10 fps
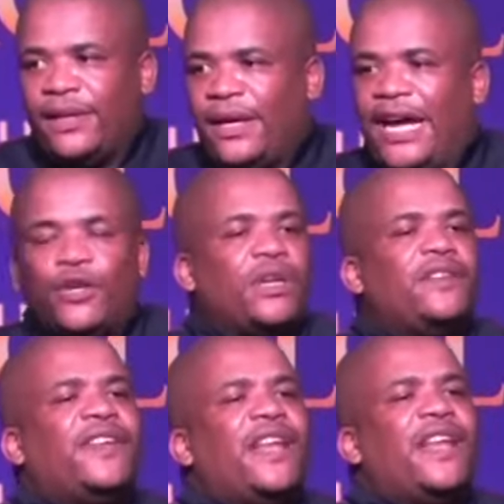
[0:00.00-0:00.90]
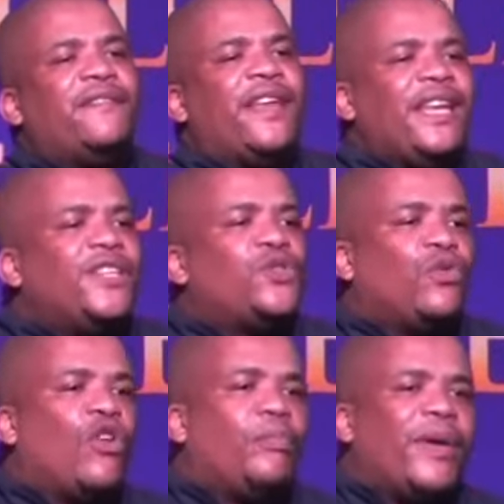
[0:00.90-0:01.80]
I don't even have a need to
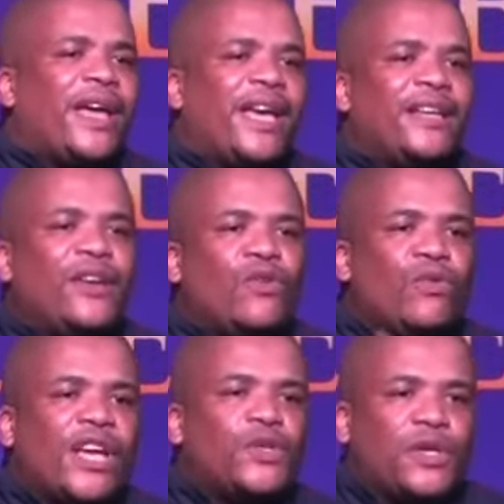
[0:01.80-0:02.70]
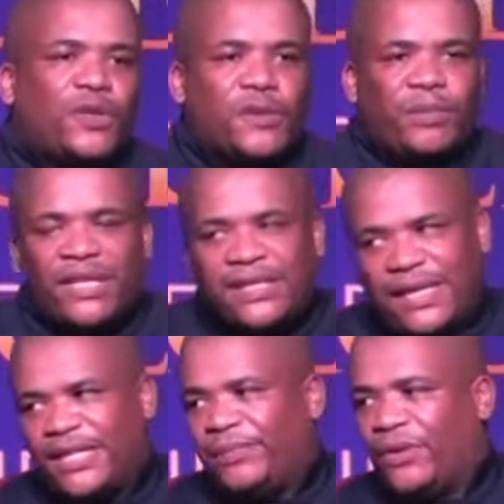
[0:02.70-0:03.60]
go back and look at what was being
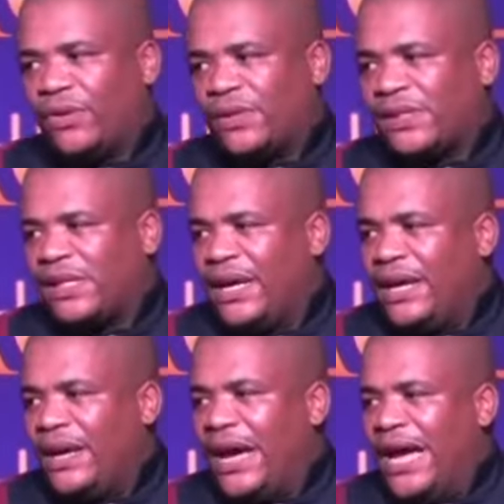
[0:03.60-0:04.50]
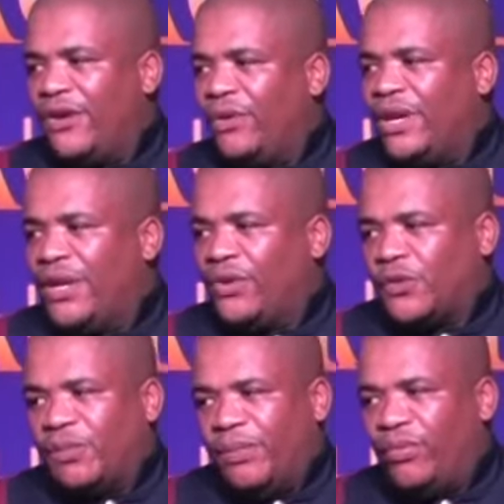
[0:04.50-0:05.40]
said because I know that
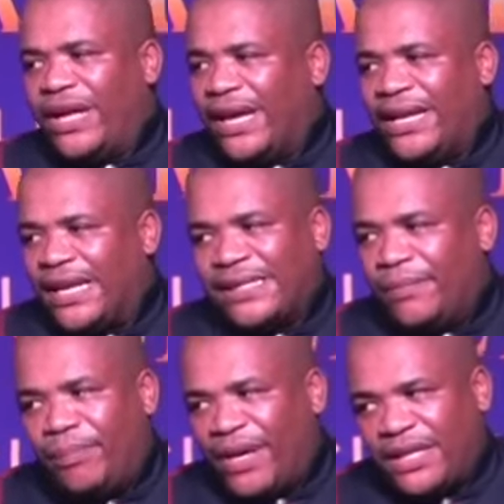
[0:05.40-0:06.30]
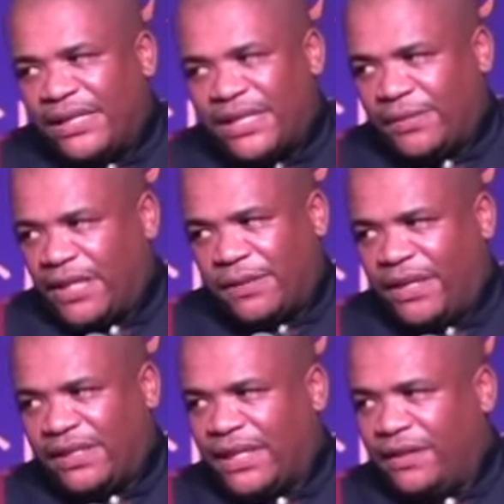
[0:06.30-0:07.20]
those people carry the same burdens as
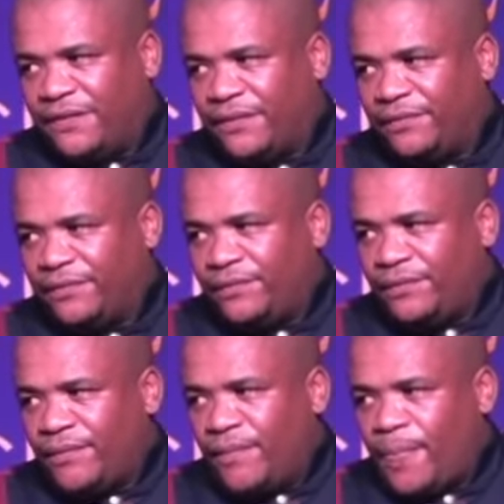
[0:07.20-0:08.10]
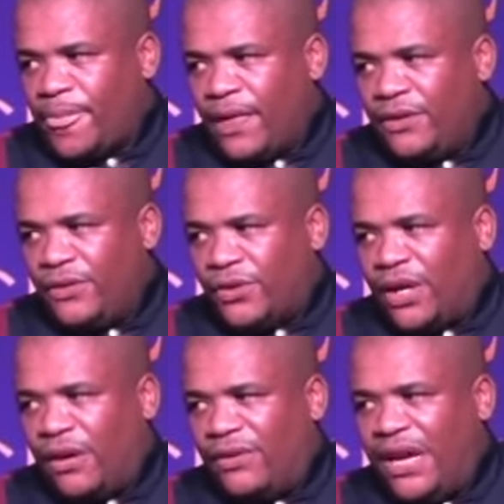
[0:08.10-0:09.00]
myself. So
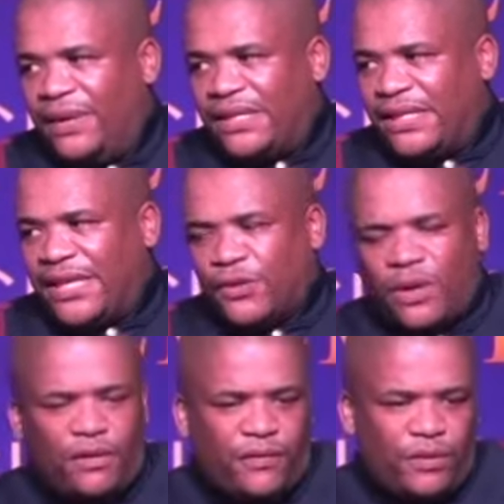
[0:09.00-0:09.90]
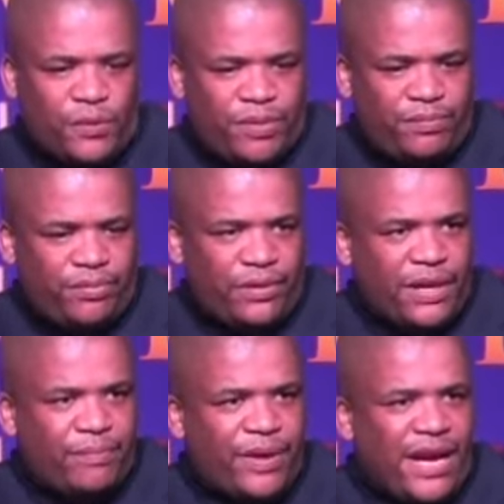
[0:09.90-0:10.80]
Undabezitha is one of those people,
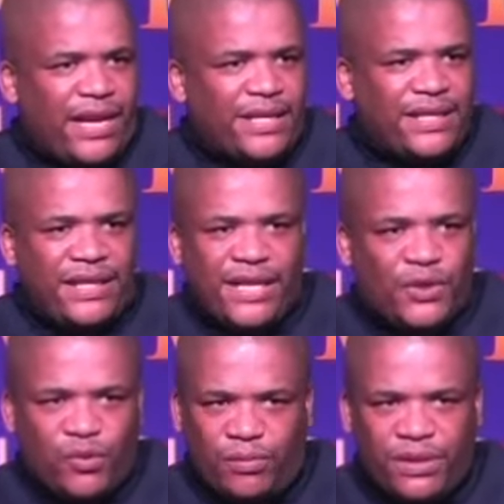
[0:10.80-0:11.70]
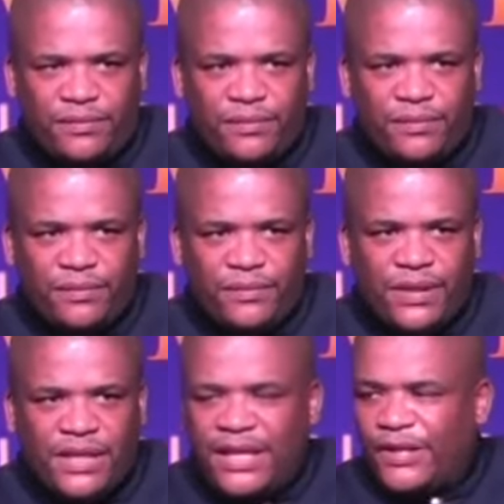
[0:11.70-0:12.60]
a brother dear to me.
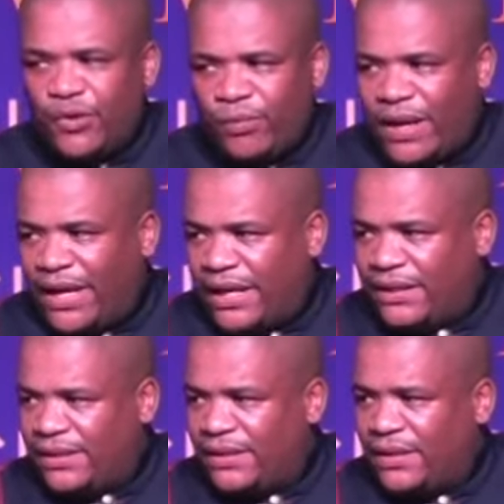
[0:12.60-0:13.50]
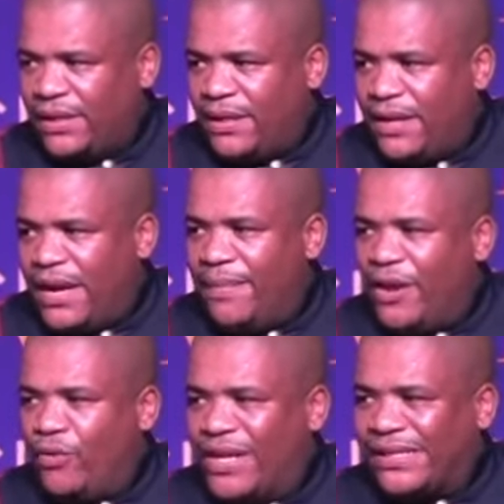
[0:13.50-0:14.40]
dear to my heart, a
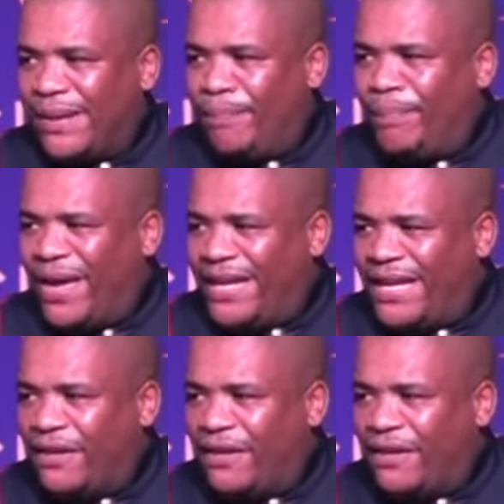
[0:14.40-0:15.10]
man who has a burden